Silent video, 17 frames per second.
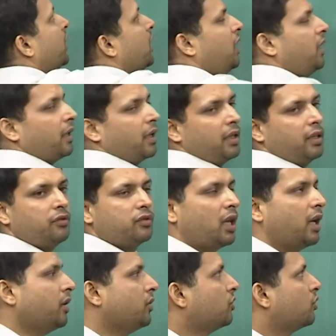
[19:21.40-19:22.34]
a negative
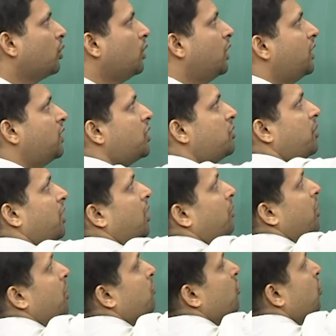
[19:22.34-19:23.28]
sign. So, this is
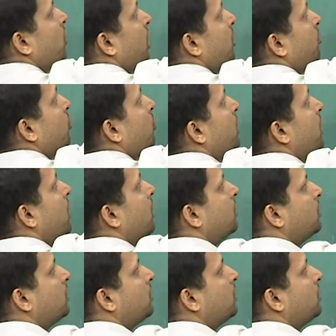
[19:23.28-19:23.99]
becoming more and more